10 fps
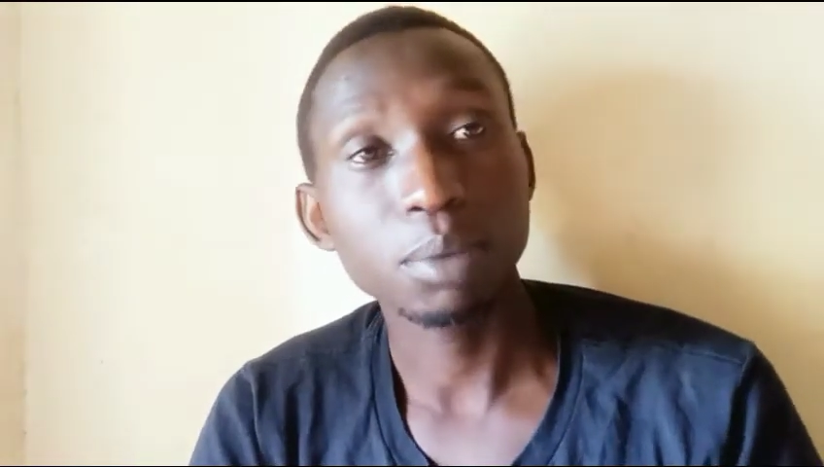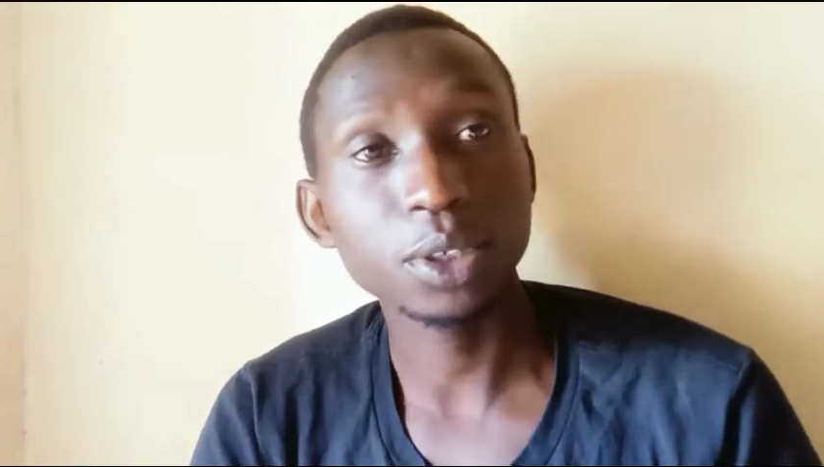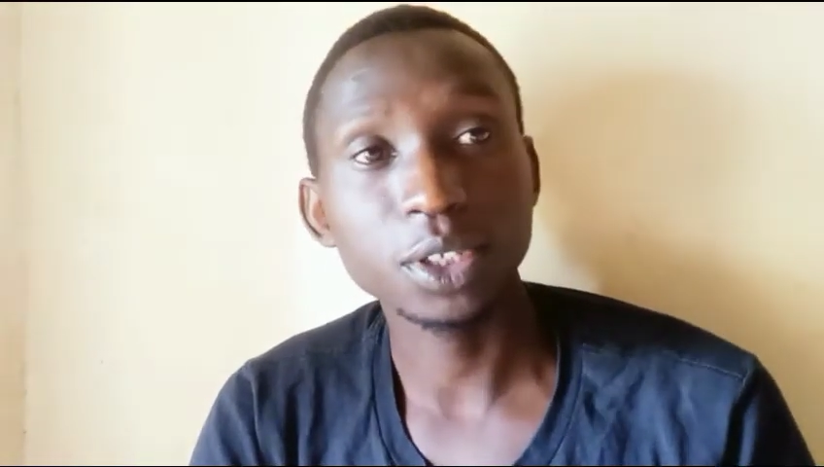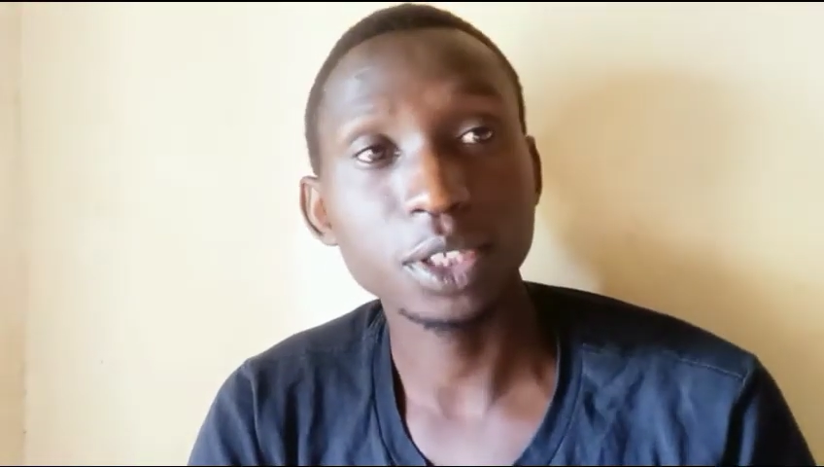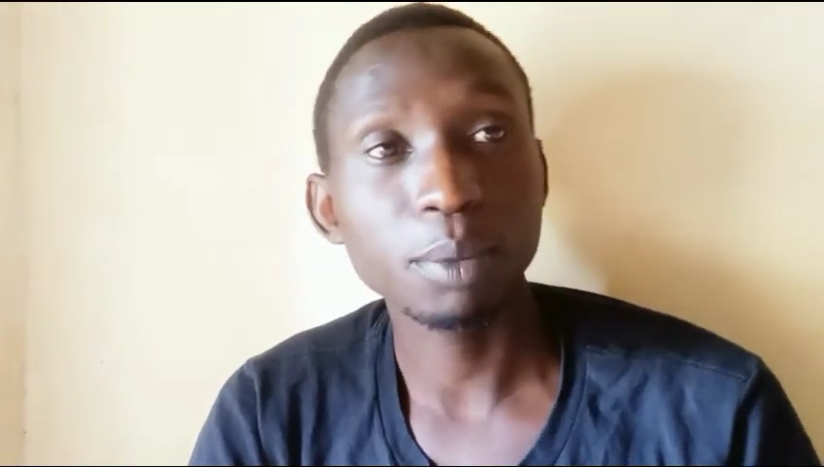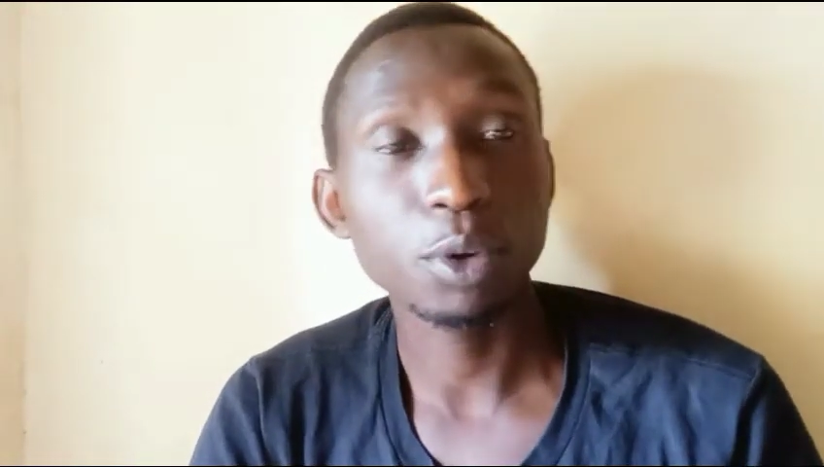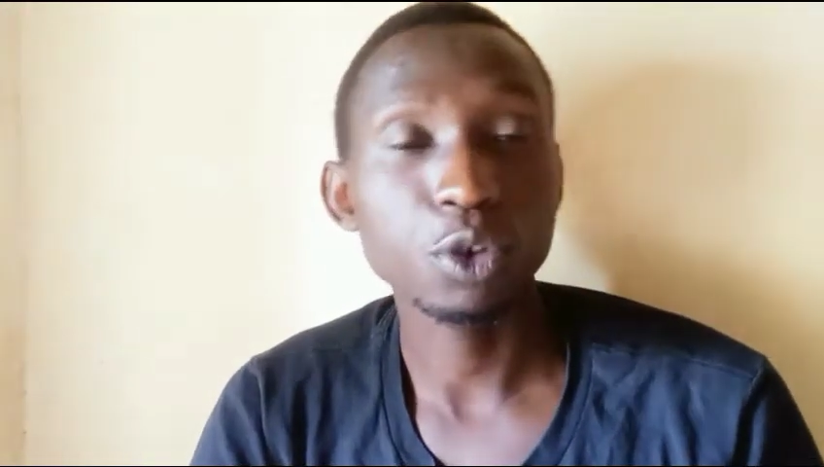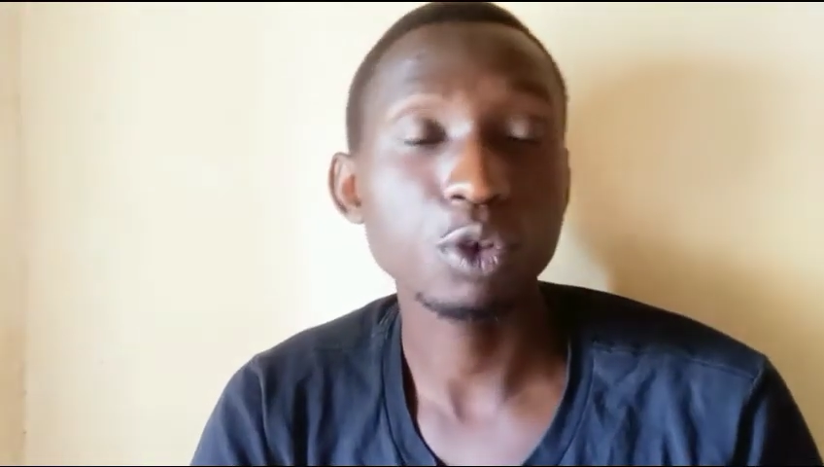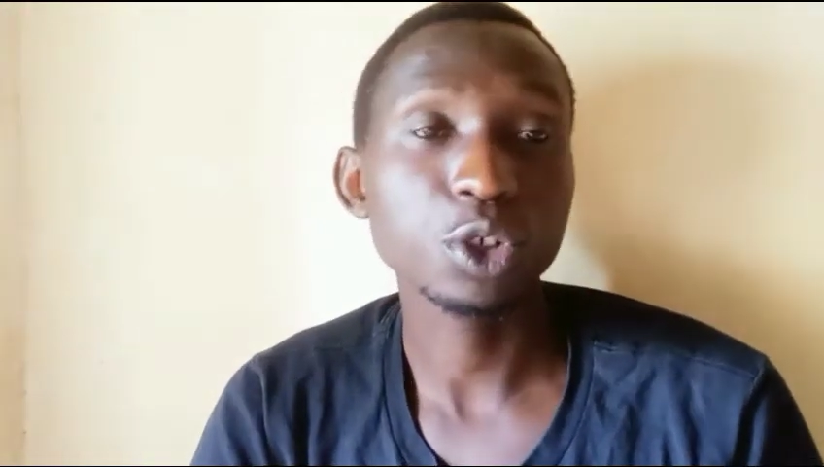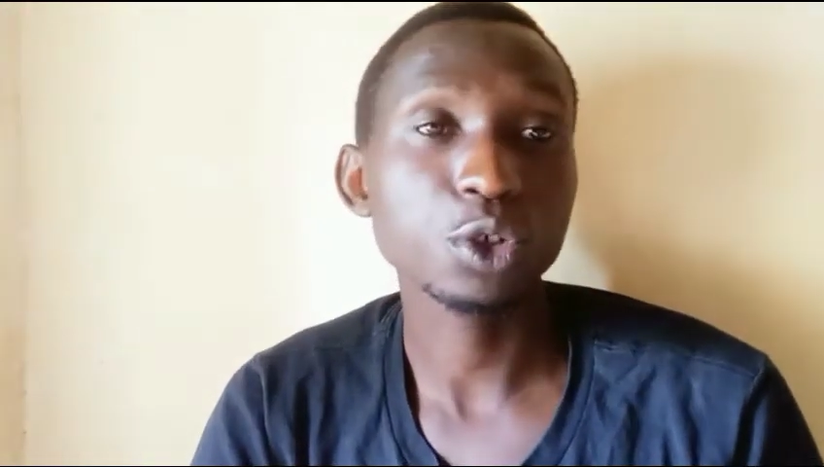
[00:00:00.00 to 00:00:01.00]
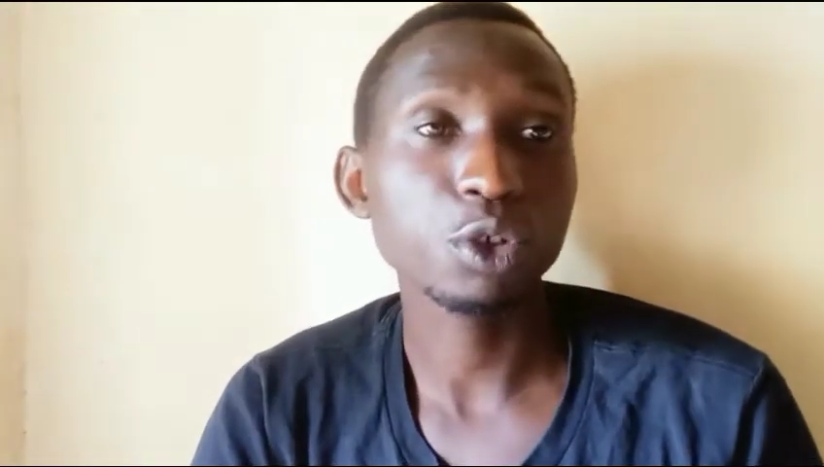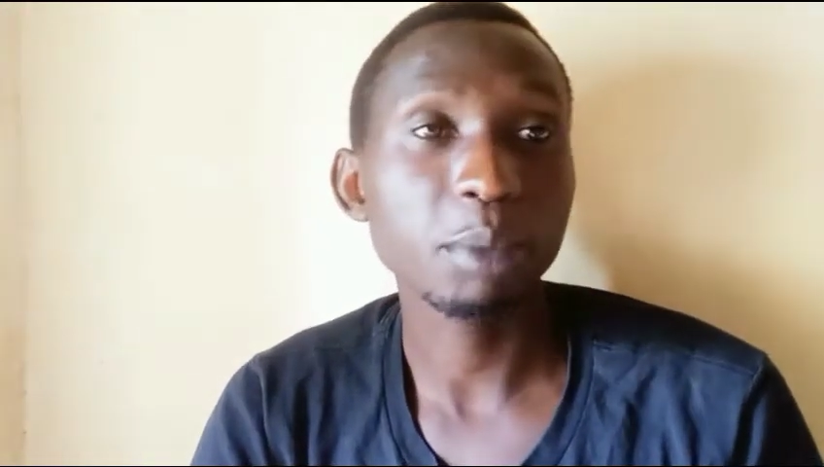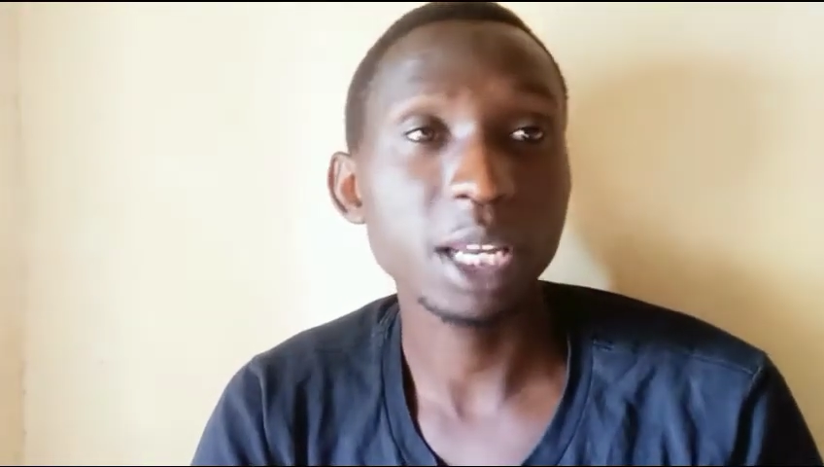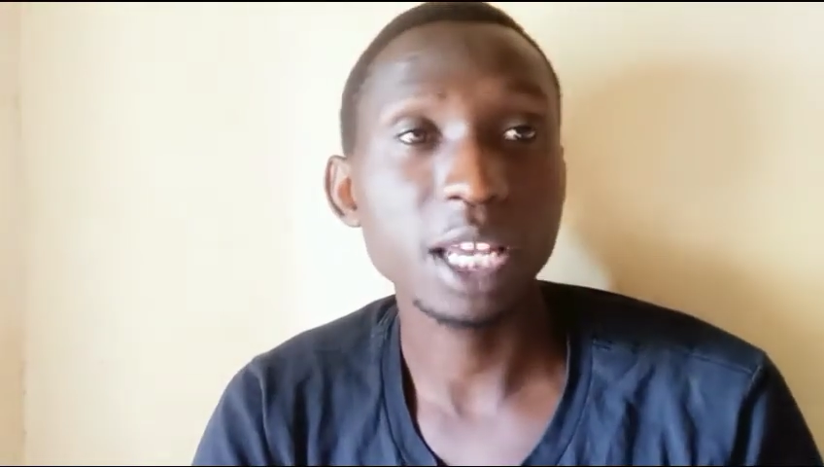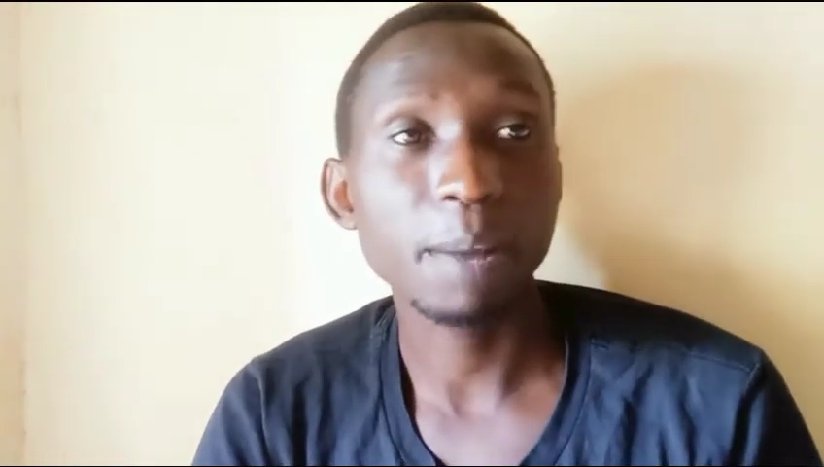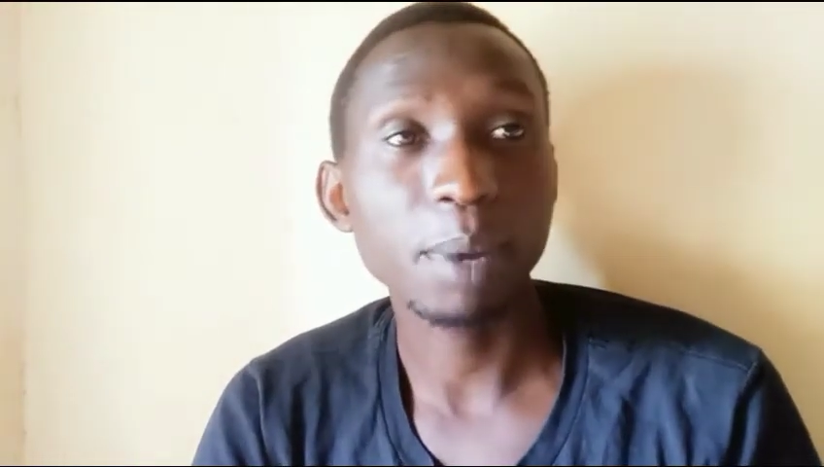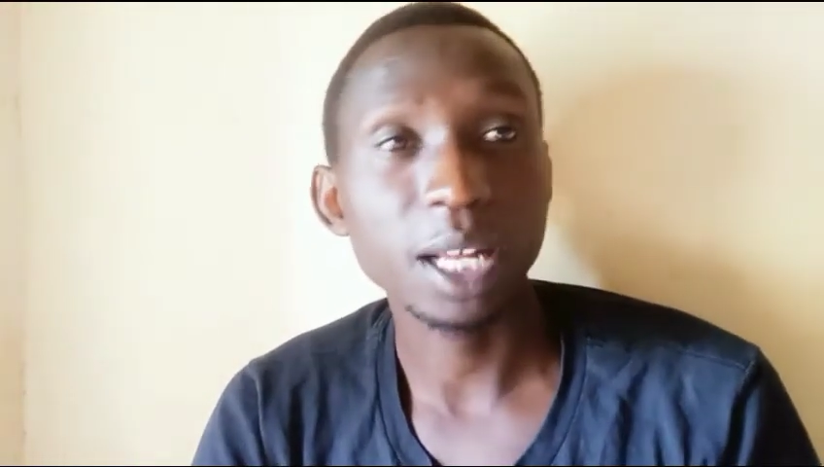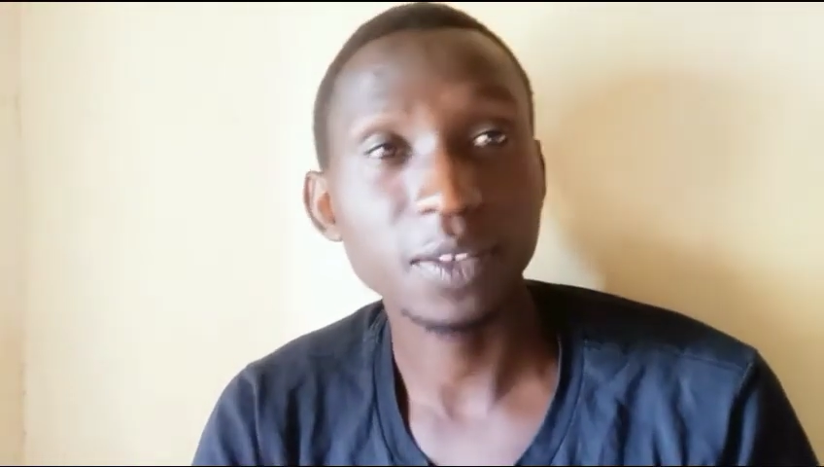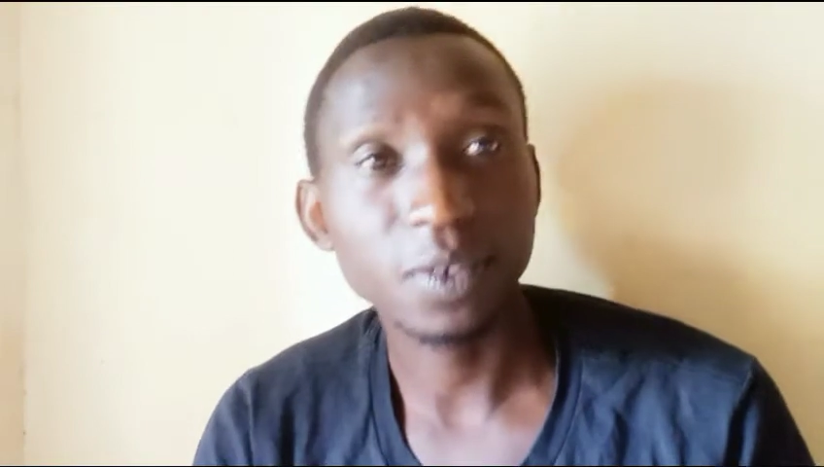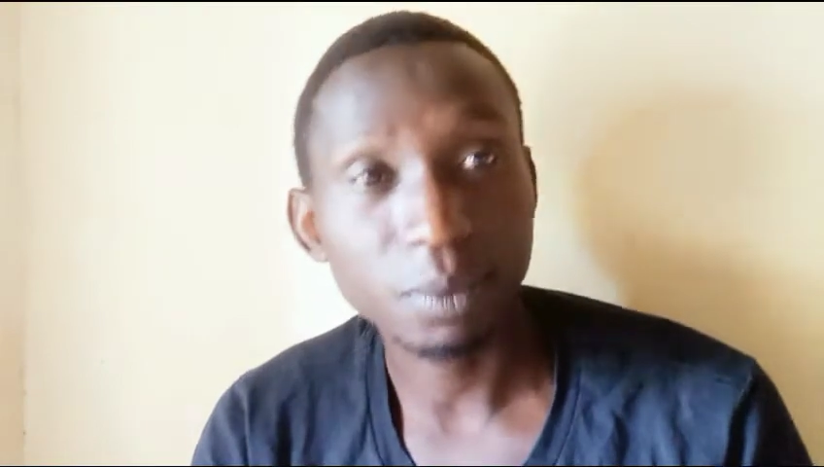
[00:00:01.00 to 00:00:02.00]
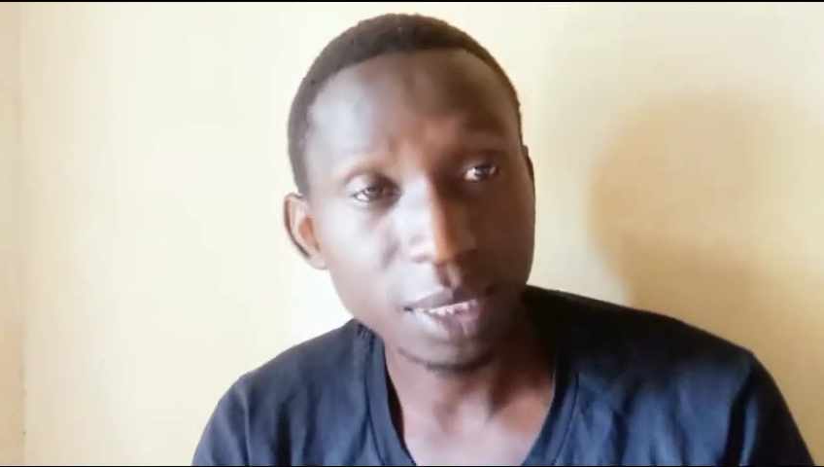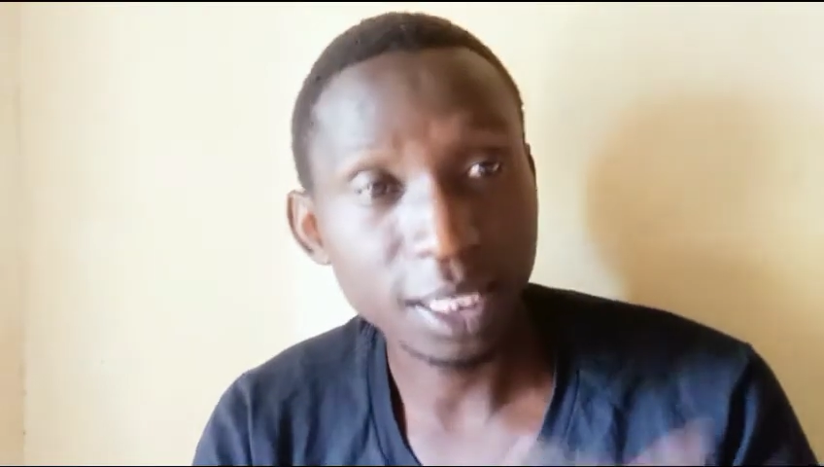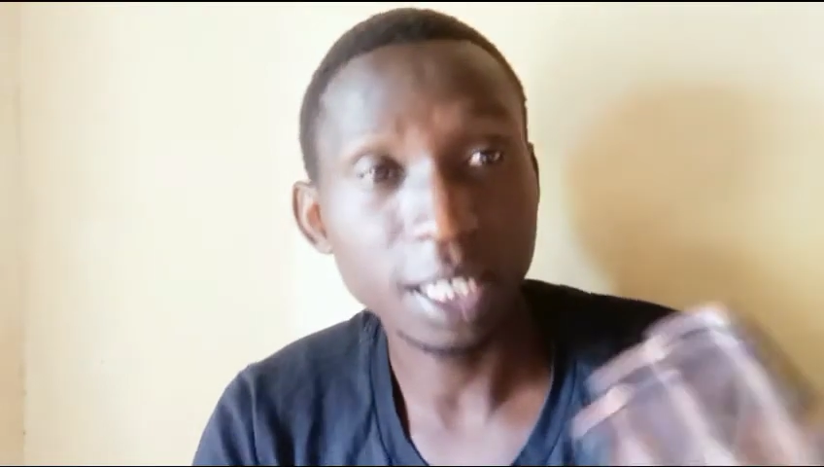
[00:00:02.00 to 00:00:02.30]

post them on your social media platforms,